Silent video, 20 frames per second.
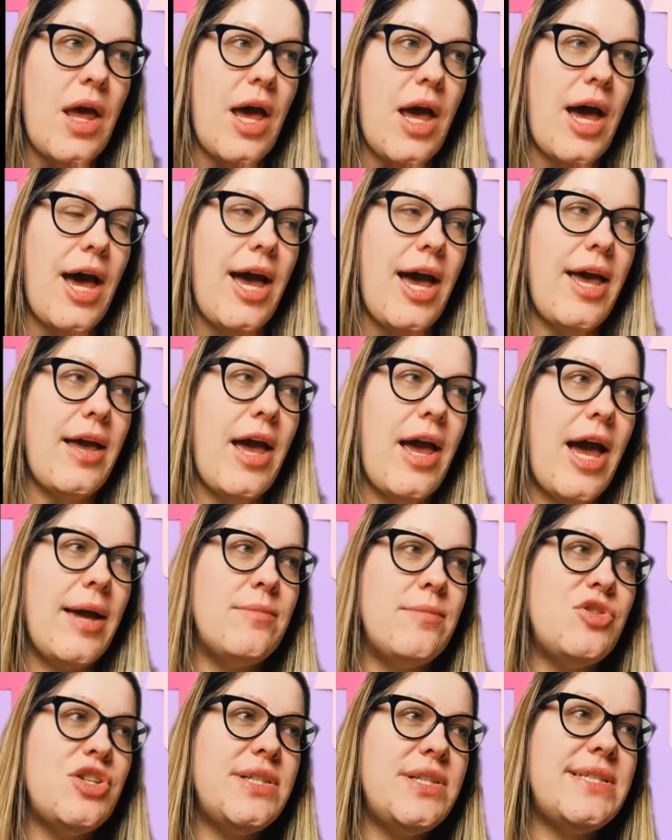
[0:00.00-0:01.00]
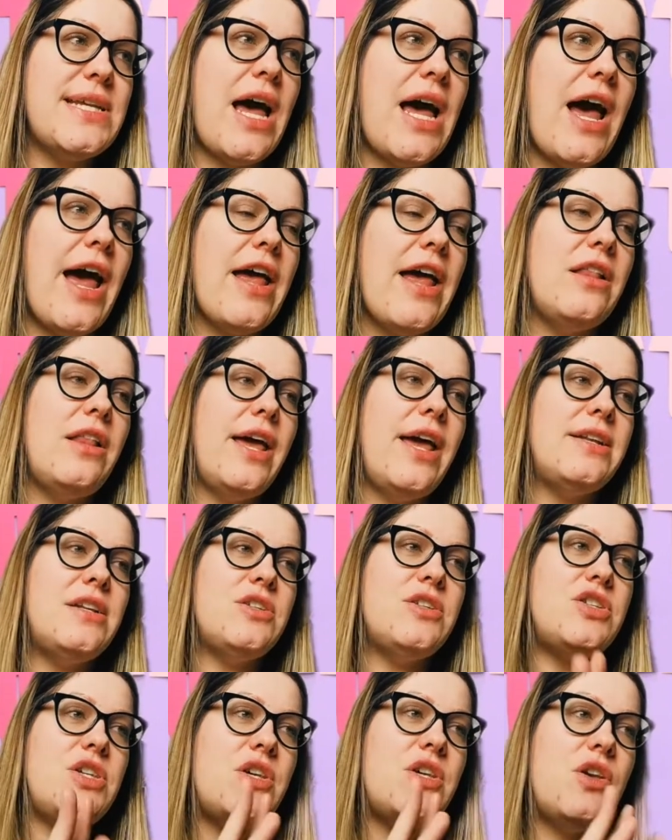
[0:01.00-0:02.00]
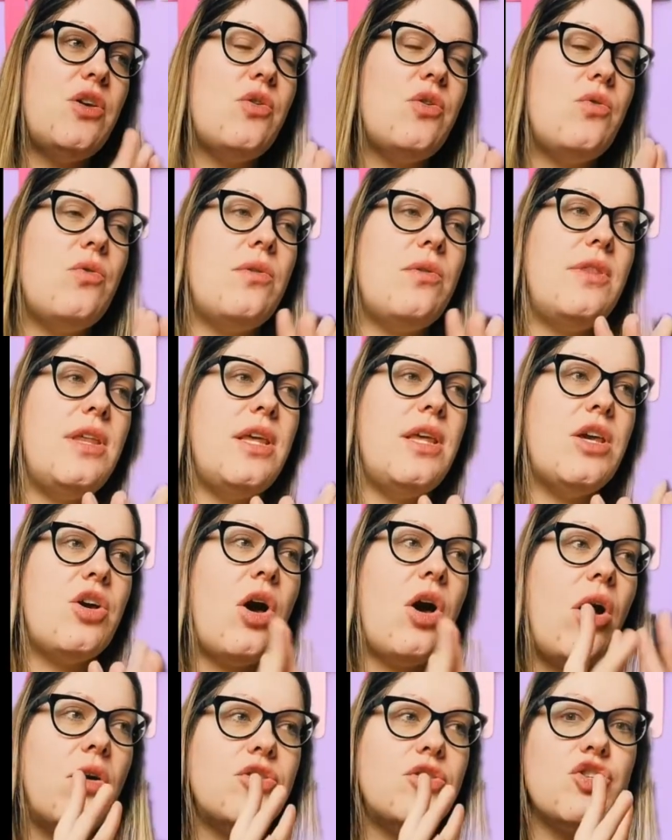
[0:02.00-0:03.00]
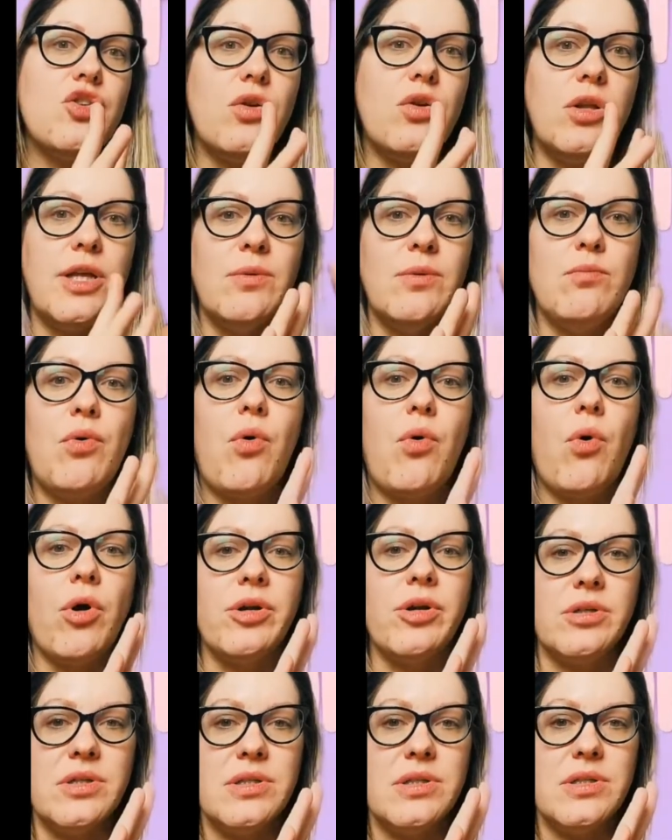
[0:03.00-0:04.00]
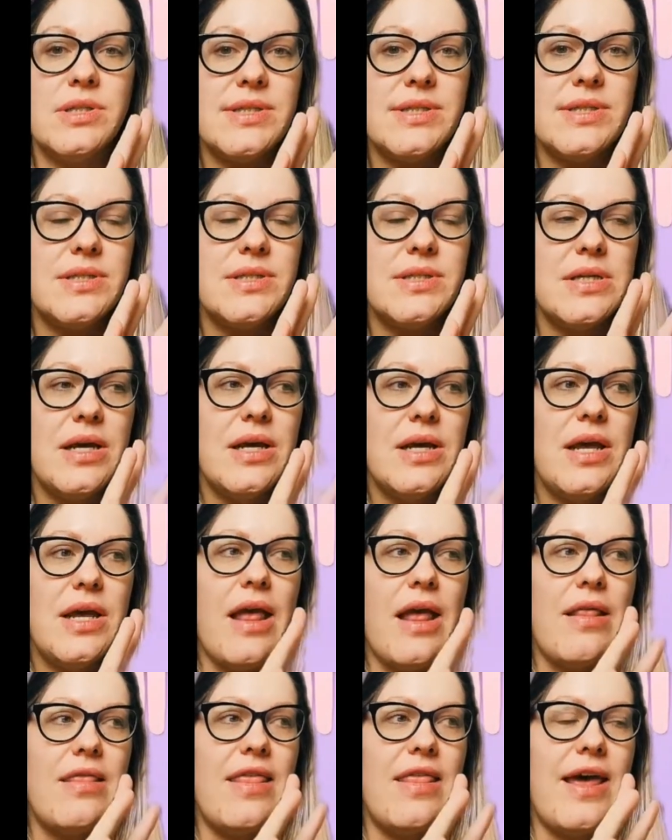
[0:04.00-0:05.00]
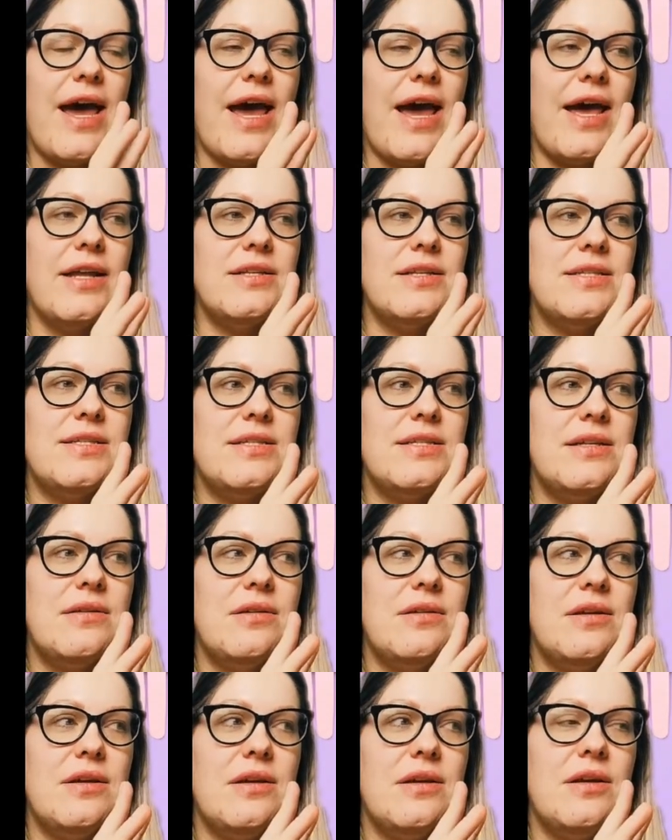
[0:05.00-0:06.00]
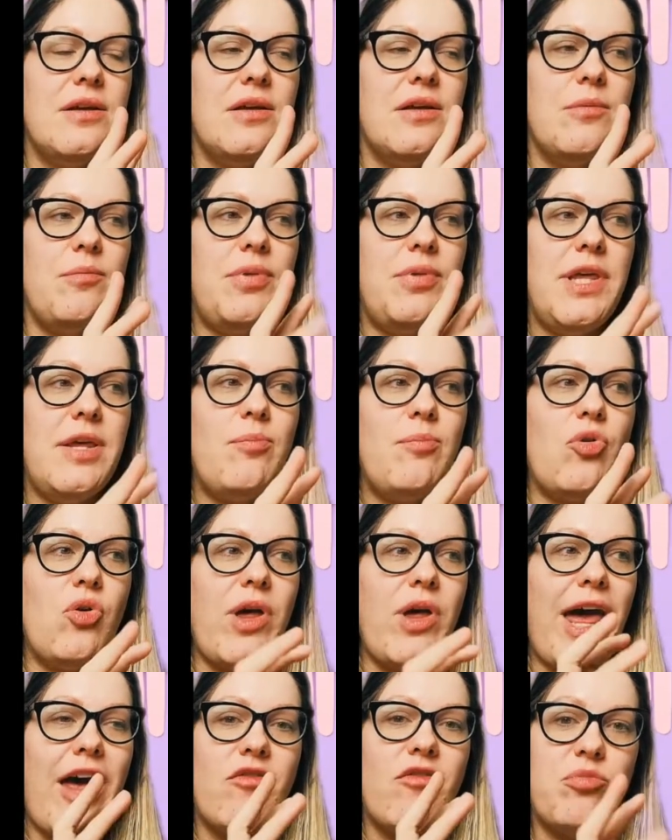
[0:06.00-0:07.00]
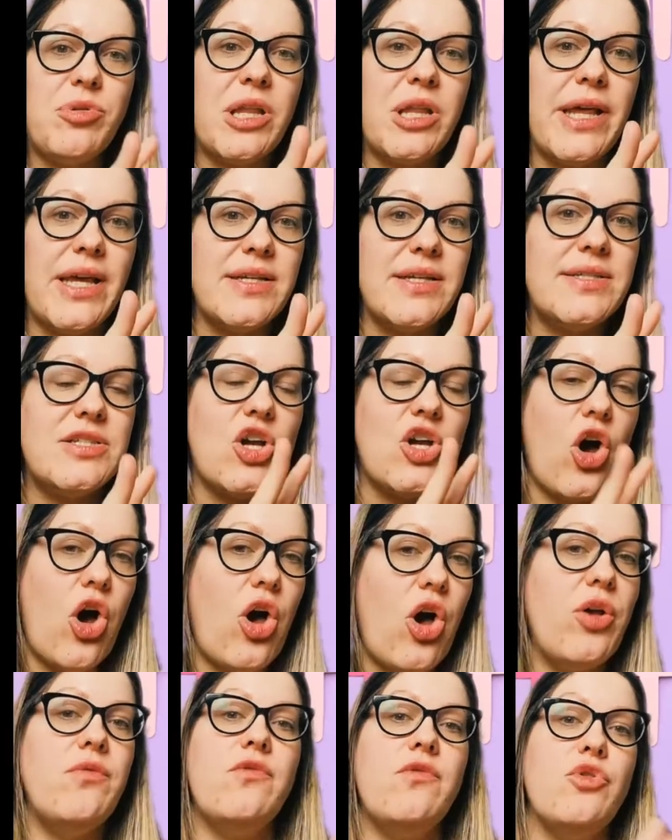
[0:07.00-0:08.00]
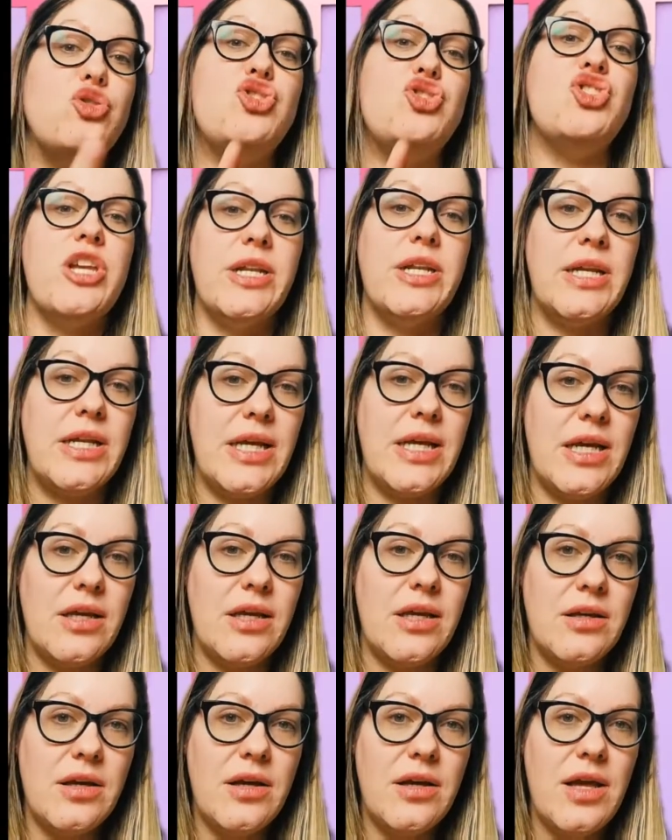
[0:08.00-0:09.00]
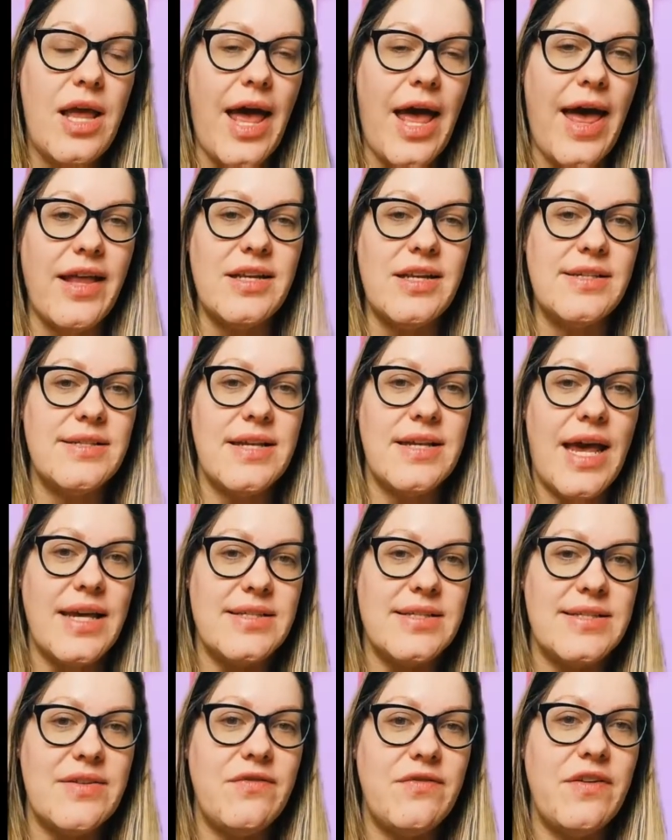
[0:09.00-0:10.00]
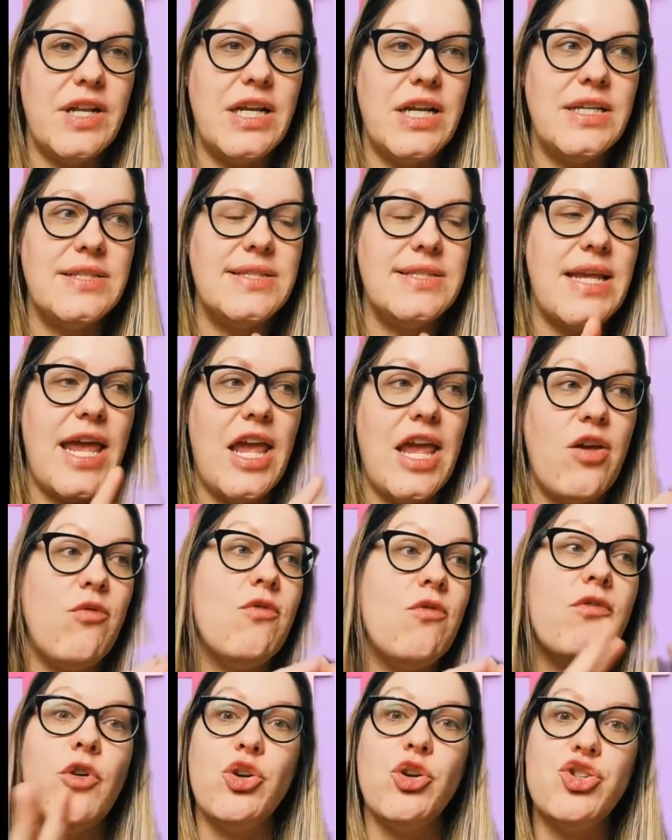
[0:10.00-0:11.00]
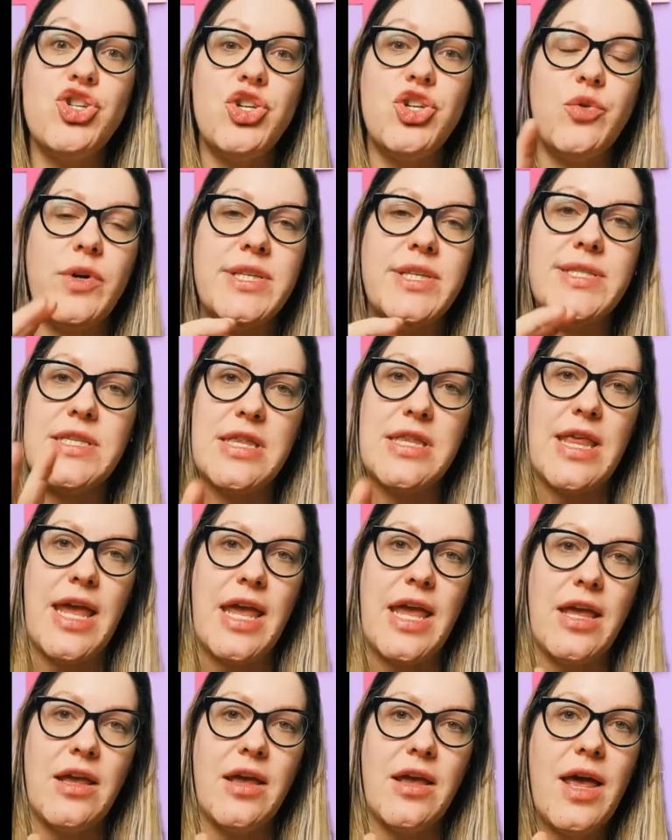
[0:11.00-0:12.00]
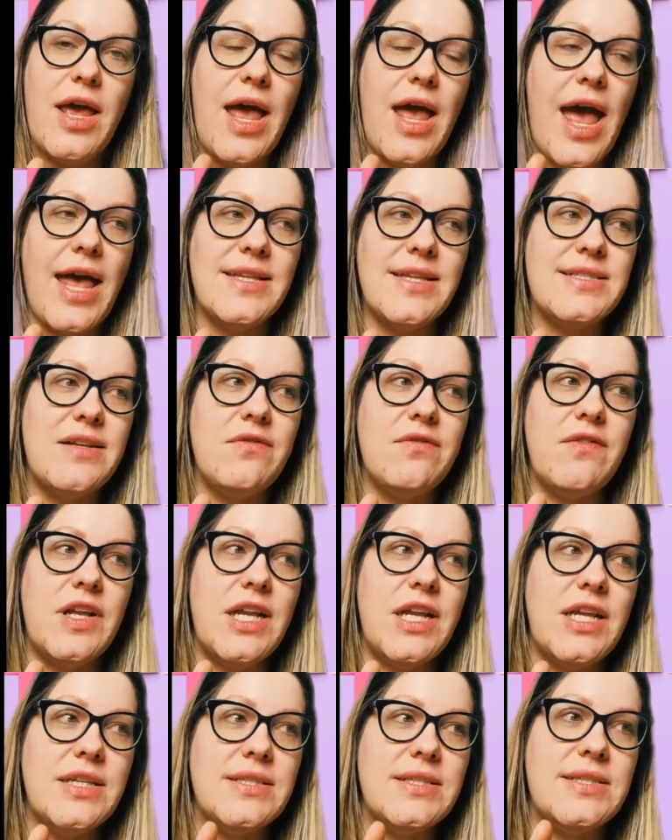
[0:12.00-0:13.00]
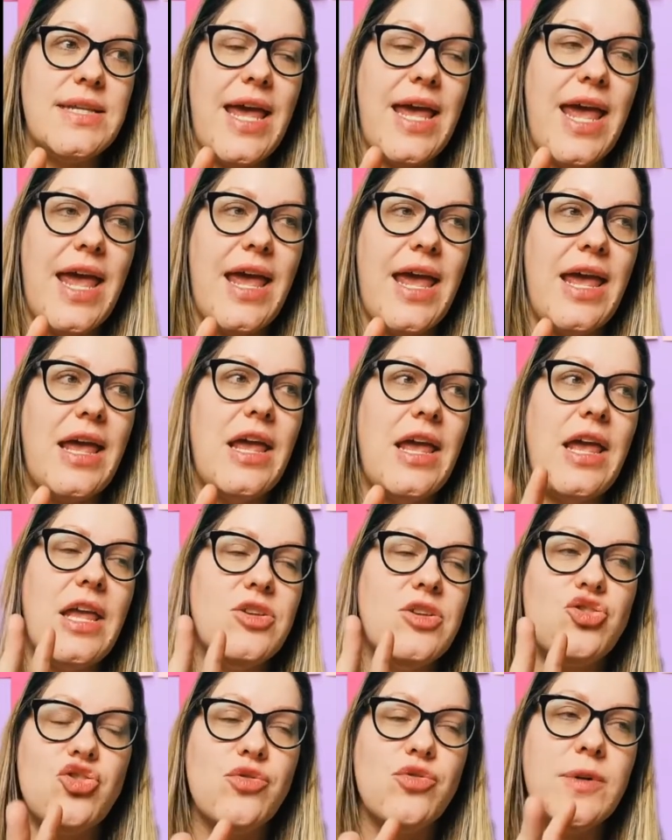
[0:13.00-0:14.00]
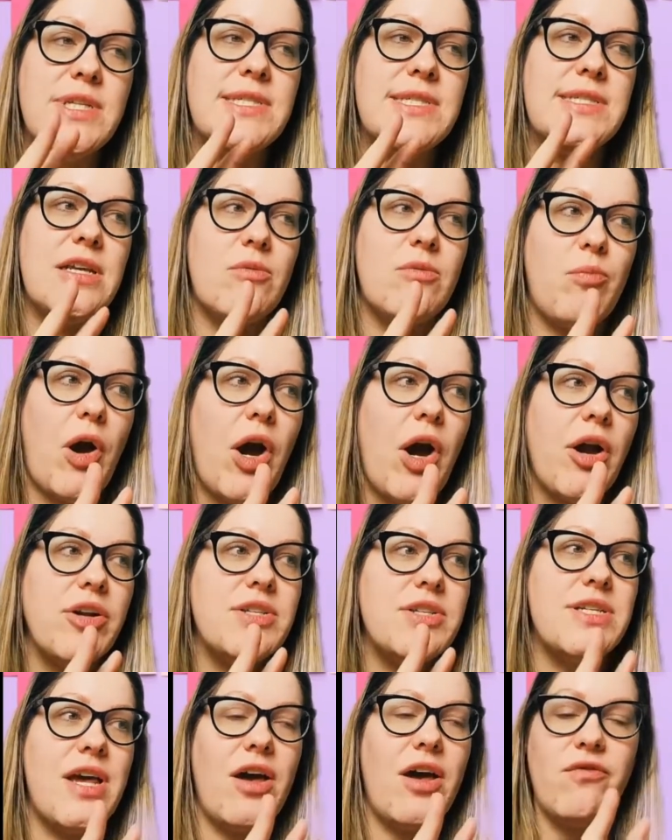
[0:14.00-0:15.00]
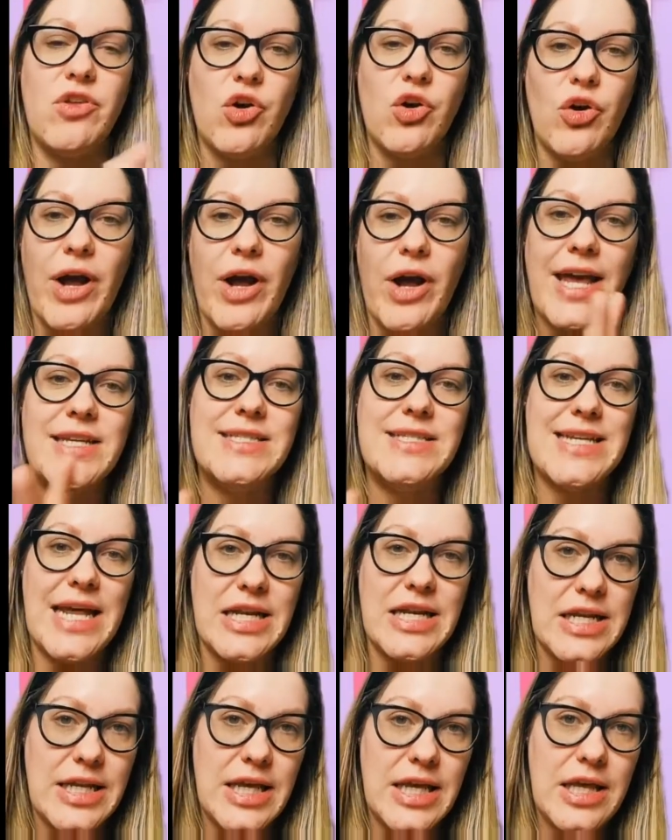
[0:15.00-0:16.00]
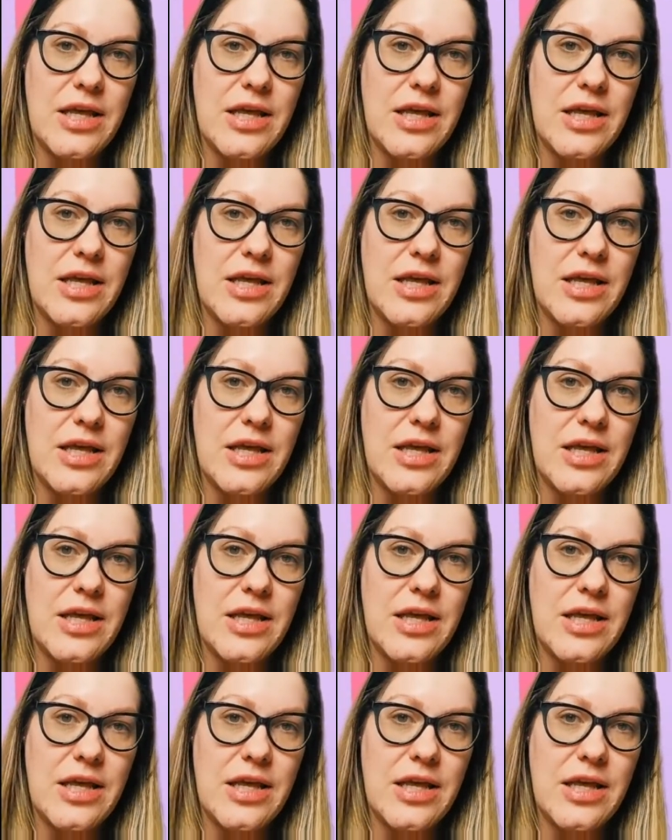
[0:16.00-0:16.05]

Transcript: I'm just highlighting to you the cultural importance that people have placed on virginity, as if it is a virtuous thing, as if it is a intrinsic part of your identity.